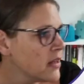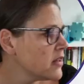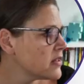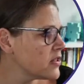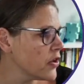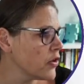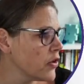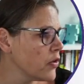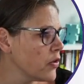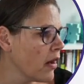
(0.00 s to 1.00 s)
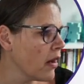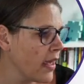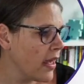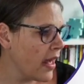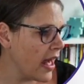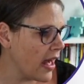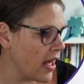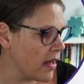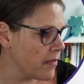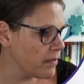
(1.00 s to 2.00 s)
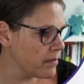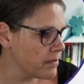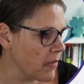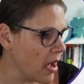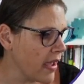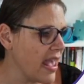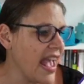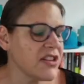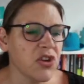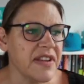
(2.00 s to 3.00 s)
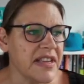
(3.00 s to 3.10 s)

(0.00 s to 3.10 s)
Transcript: to my my head office,